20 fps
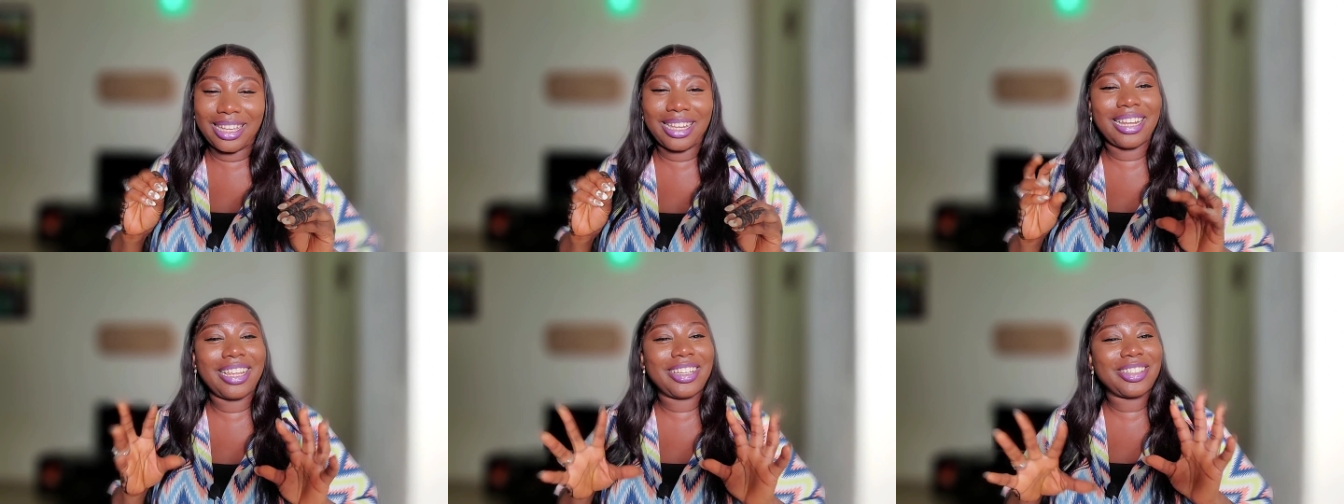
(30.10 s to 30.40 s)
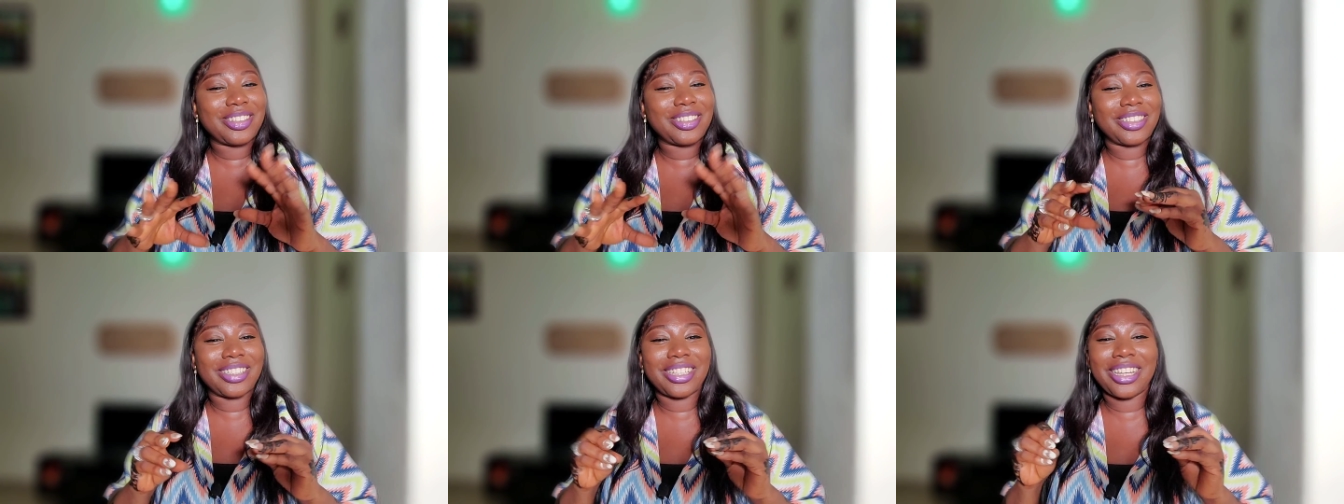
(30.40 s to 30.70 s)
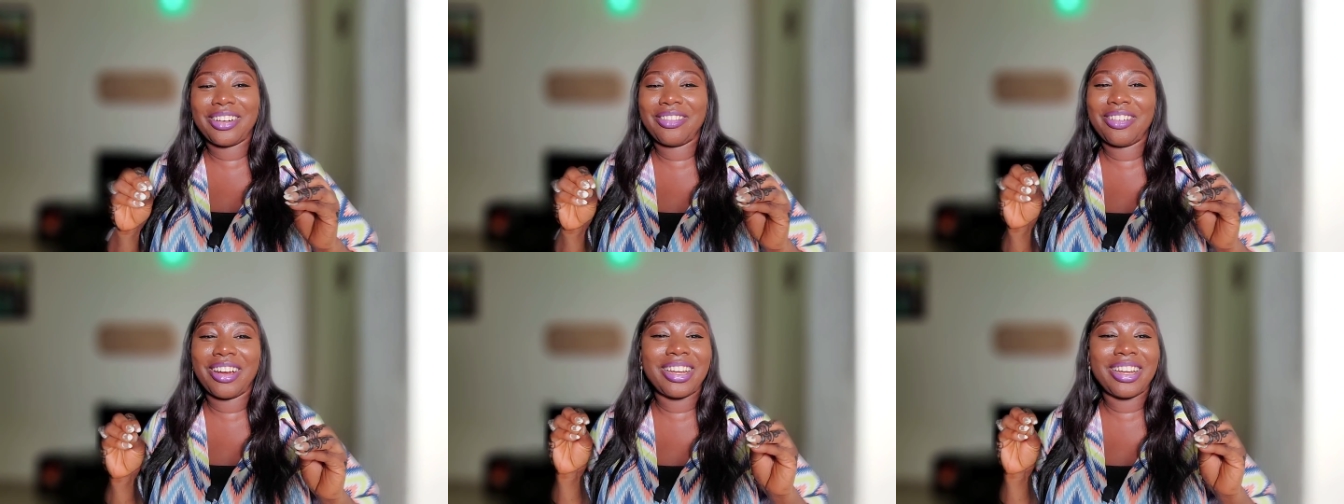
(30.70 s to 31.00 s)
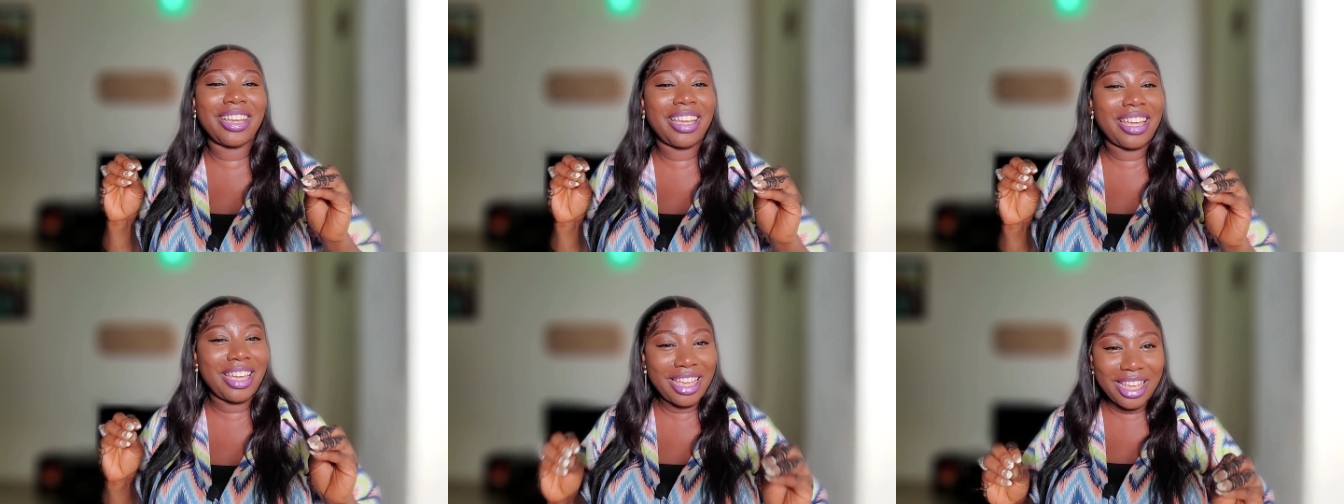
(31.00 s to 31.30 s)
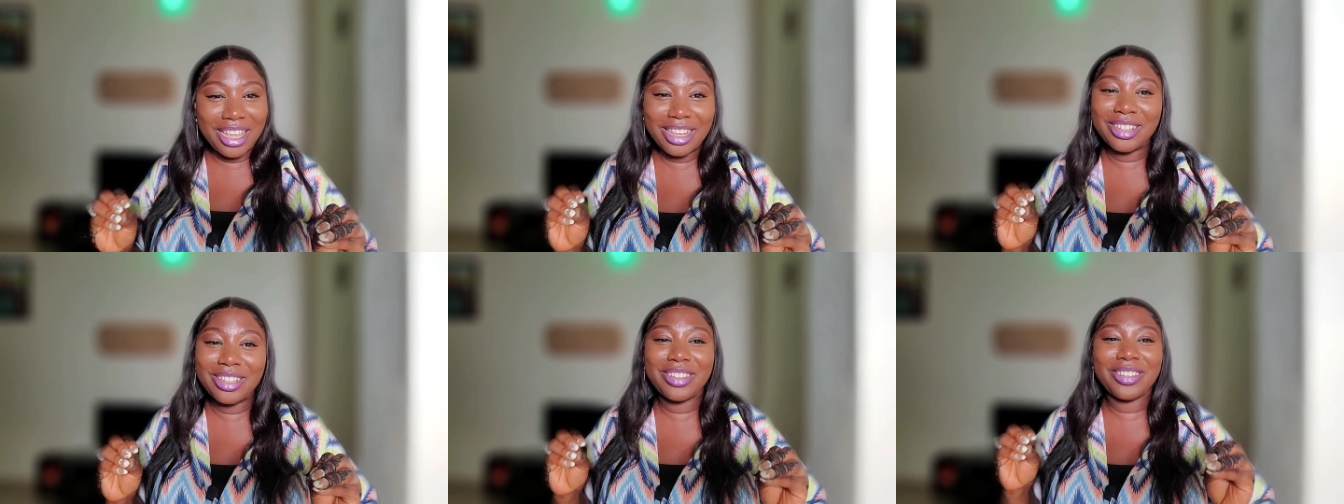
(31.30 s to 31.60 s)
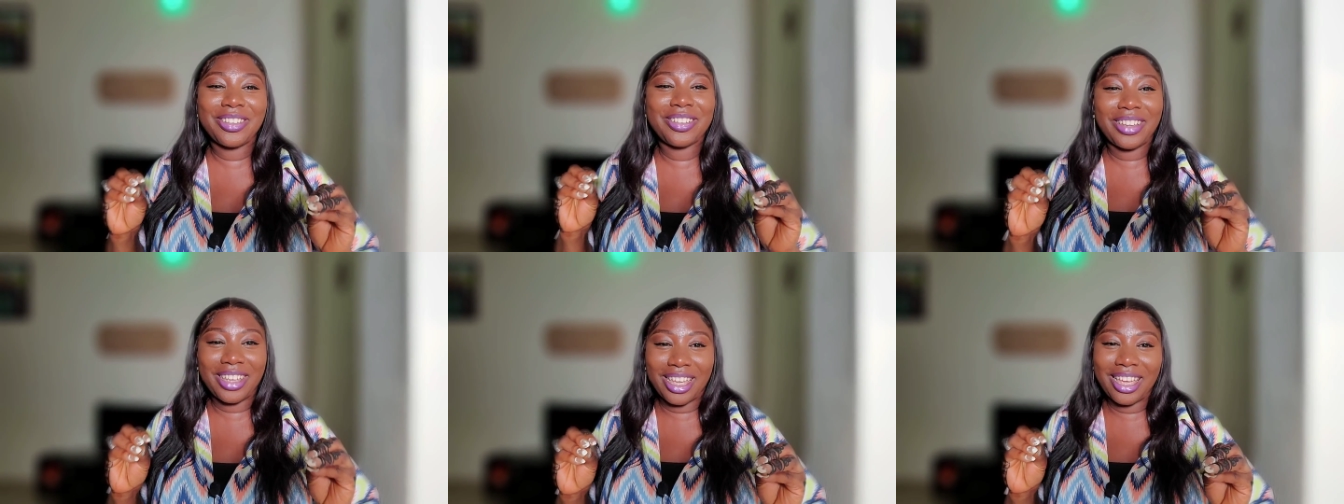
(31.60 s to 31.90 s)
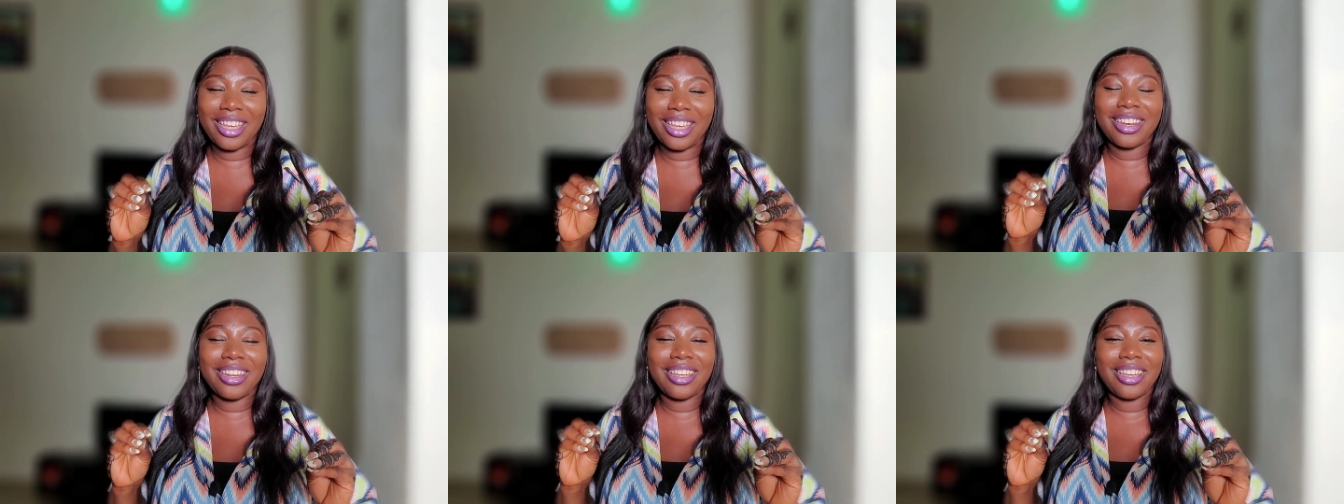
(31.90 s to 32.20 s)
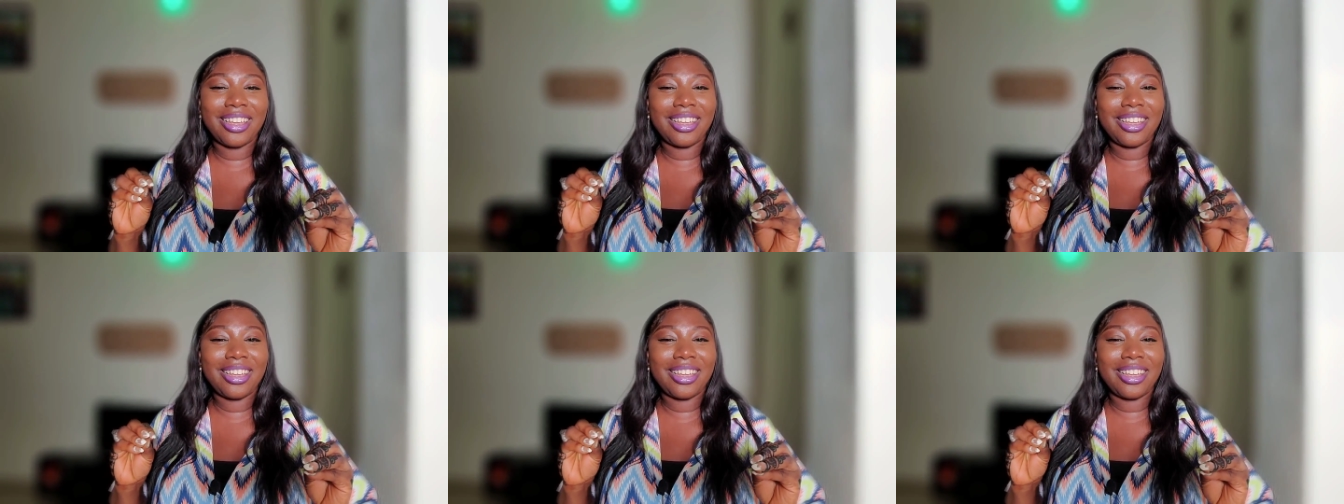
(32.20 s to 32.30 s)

Let's just get right into it.